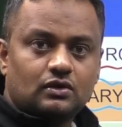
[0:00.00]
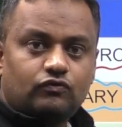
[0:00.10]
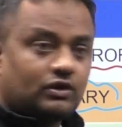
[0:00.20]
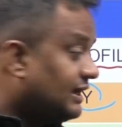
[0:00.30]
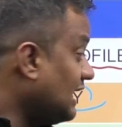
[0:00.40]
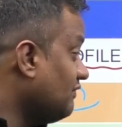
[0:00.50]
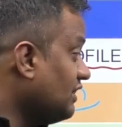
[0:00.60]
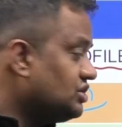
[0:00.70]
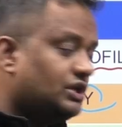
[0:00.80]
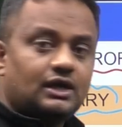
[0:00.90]
For a railway
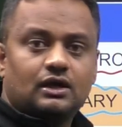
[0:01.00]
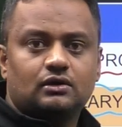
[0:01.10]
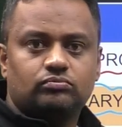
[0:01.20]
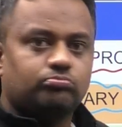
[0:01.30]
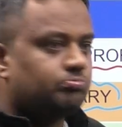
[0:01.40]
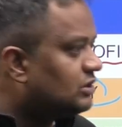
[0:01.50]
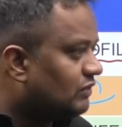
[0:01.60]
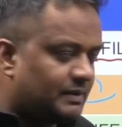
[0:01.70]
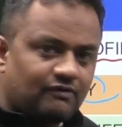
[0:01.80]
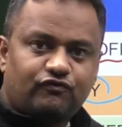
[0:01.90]
engineer, it
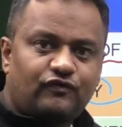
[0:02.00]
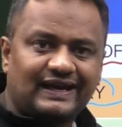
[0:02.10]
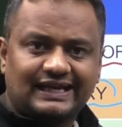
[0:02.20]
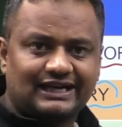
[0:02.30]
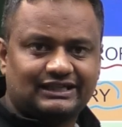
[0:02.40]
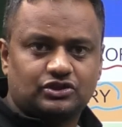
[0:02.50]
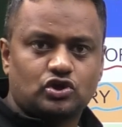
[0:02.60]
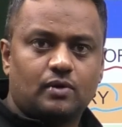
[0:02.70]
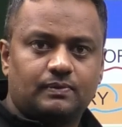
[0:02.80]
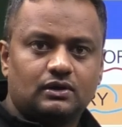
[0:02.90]
will be a very hectic
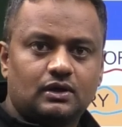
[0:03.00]
job.